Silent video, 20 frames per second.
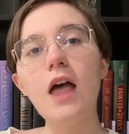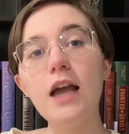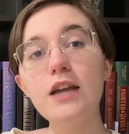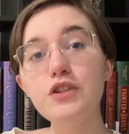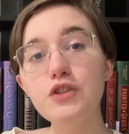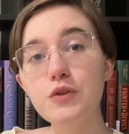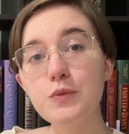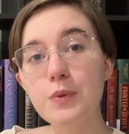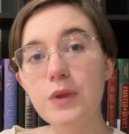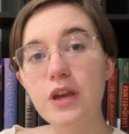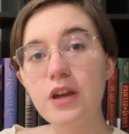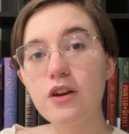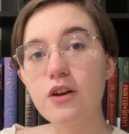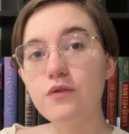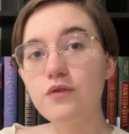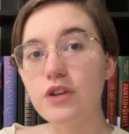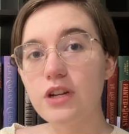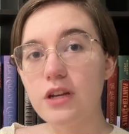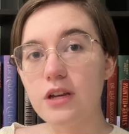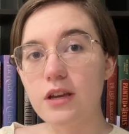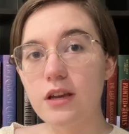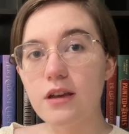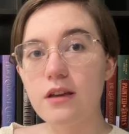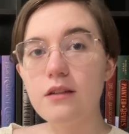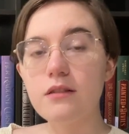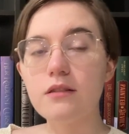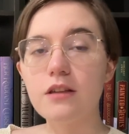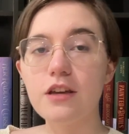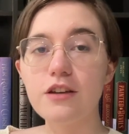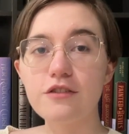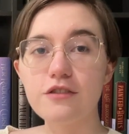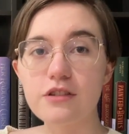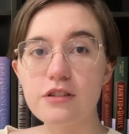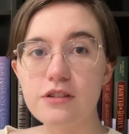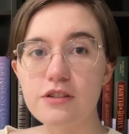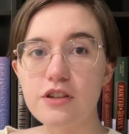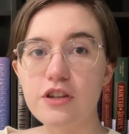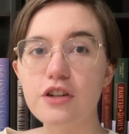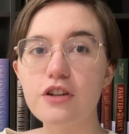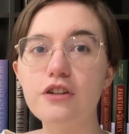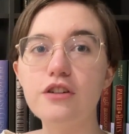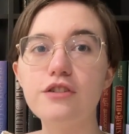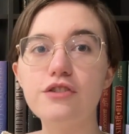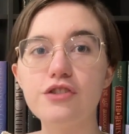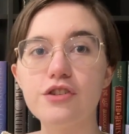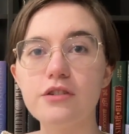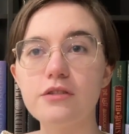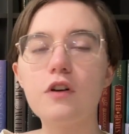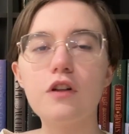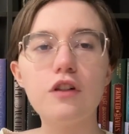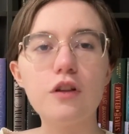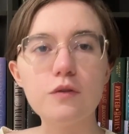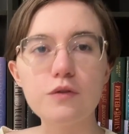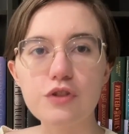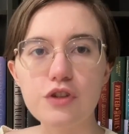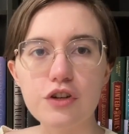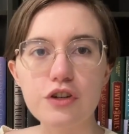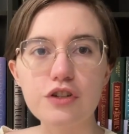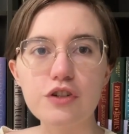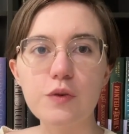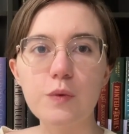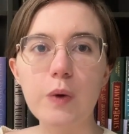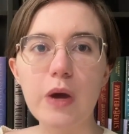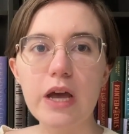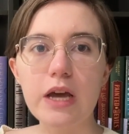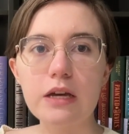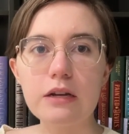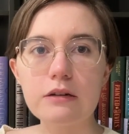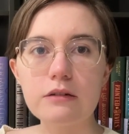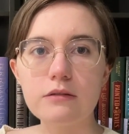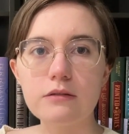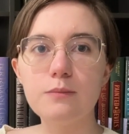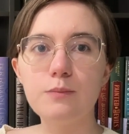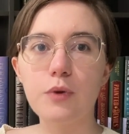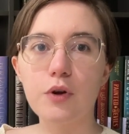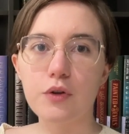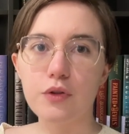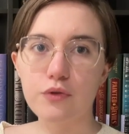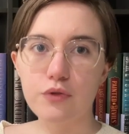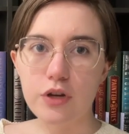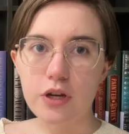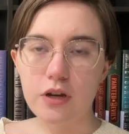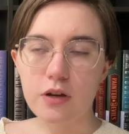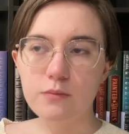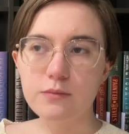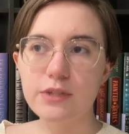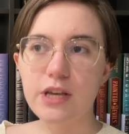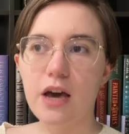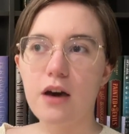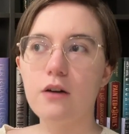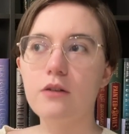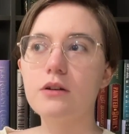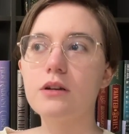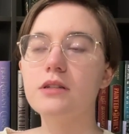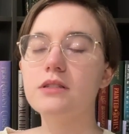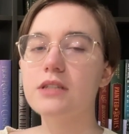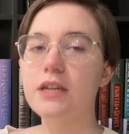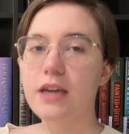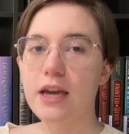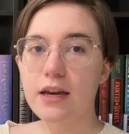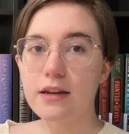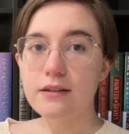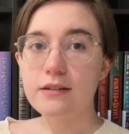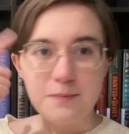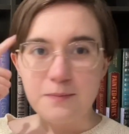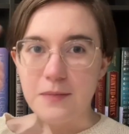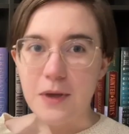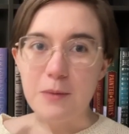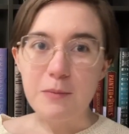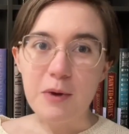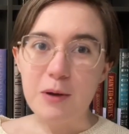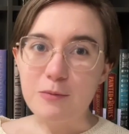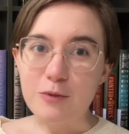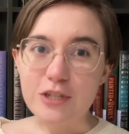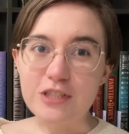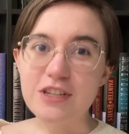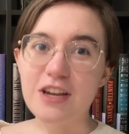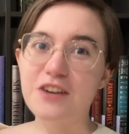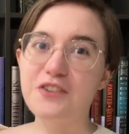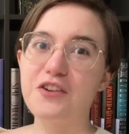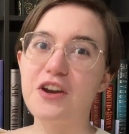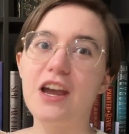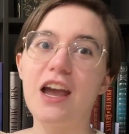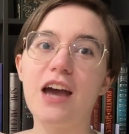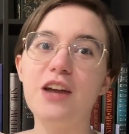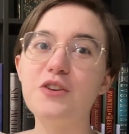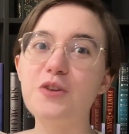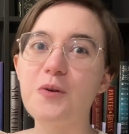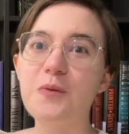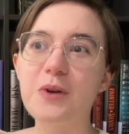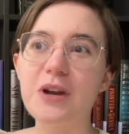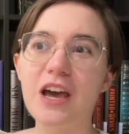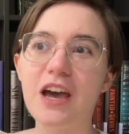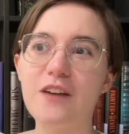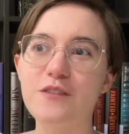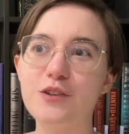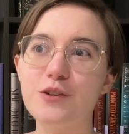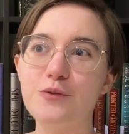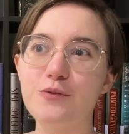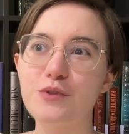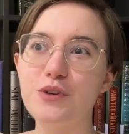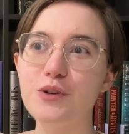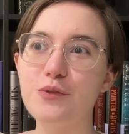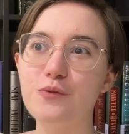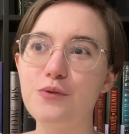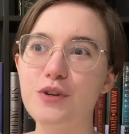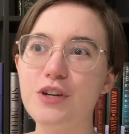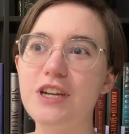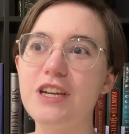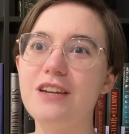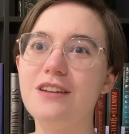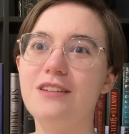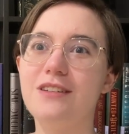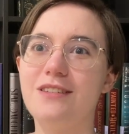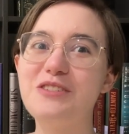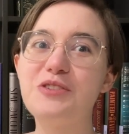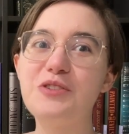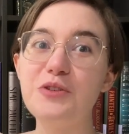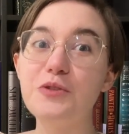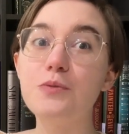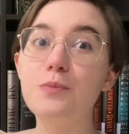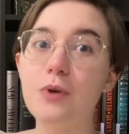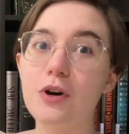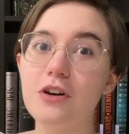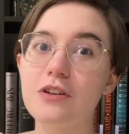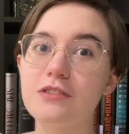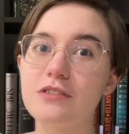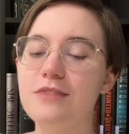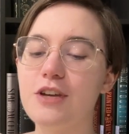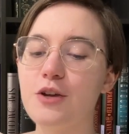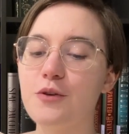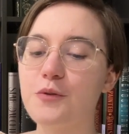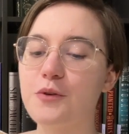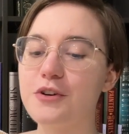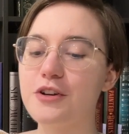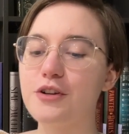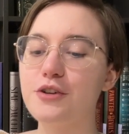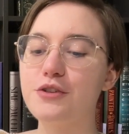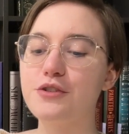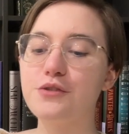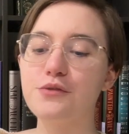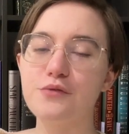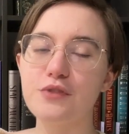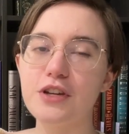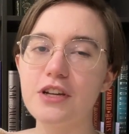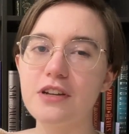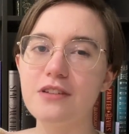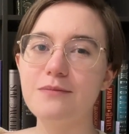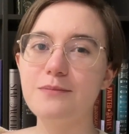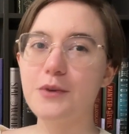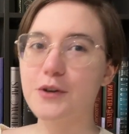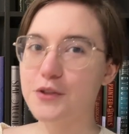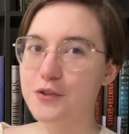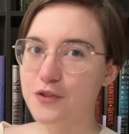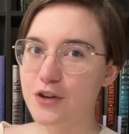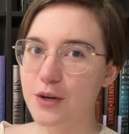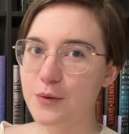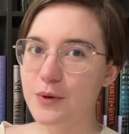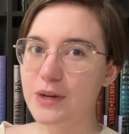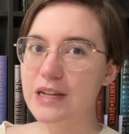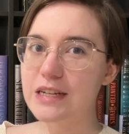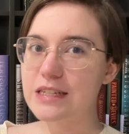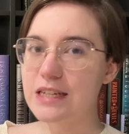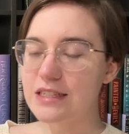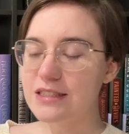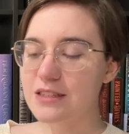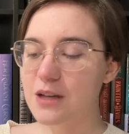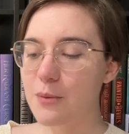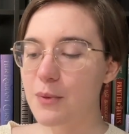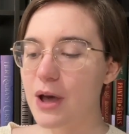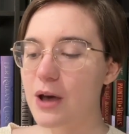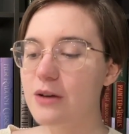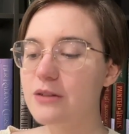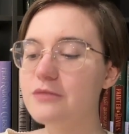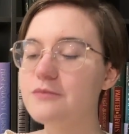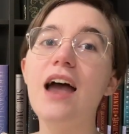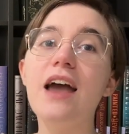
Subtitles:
I do plan on reading it later this year, just closer to when book 3 comes out, because again, my memory's not great. I don't want to have to reread 2 books in order to read book 3 when it does come out.